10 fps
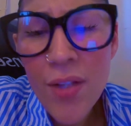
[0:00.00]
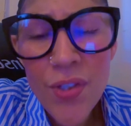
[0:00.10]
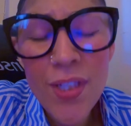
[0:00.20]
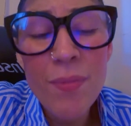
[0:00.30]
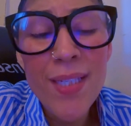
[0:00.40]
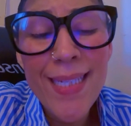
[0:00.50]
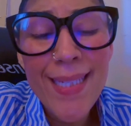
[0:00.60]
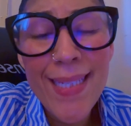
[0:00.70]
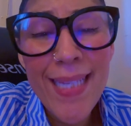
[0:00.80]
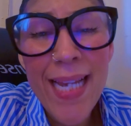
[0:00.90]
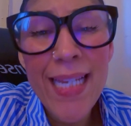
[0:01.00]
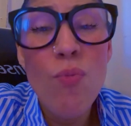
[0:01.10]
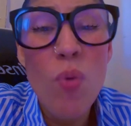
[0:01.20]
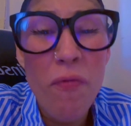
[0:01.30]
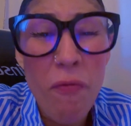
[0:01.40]
If you've asked Him
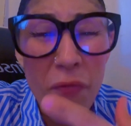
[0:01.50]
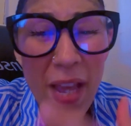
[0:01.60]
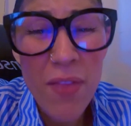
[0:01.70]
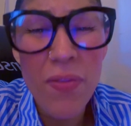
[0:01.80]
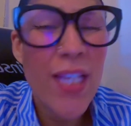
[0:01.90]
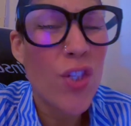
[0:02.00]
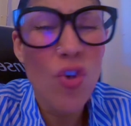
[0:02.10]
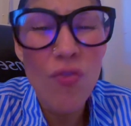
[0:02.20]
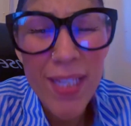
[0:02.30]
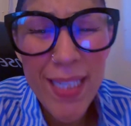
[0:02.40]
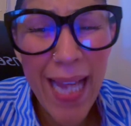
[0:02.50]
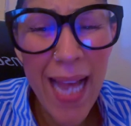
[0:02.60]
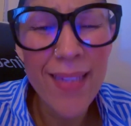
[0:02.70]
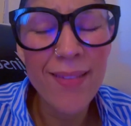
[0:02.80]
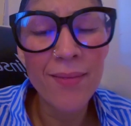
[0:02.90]
sincerely with faith, it's
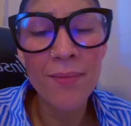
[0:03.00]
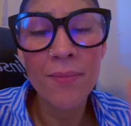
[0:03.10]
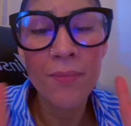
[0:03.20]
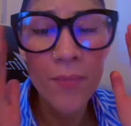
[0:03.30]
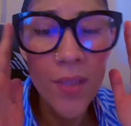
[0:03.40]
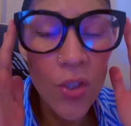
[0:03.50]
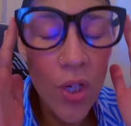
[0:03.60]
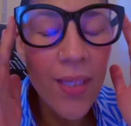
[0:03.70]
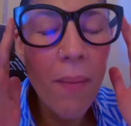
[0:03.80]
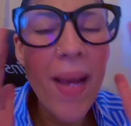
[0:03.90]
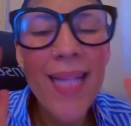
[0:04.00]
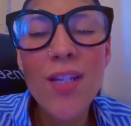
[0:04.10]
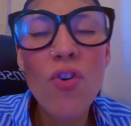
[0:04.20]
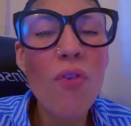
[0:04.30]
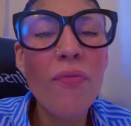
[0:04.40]
already done. It's
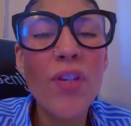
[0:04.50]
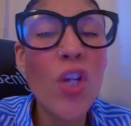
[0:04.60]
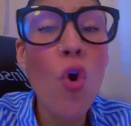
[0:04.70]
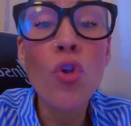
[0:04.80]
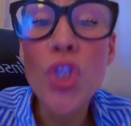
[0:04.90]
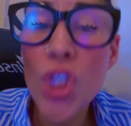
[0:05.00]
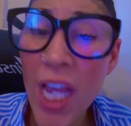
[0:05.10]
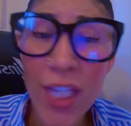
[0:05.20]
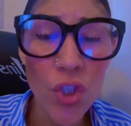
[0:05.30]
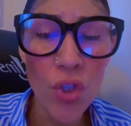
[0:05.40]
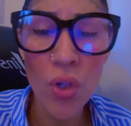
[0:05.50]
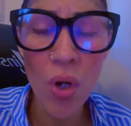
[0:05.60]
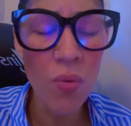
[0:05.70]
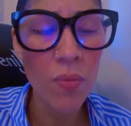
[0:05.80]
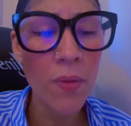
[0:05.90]
not a matter of
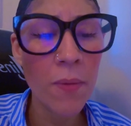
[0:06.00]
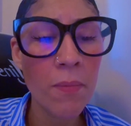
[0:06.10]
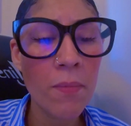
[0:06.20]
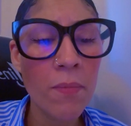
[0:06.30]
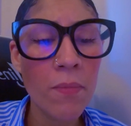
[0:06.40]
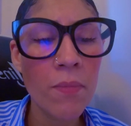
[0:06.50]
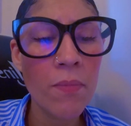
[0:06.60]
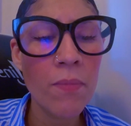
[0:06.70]
negotiation, no.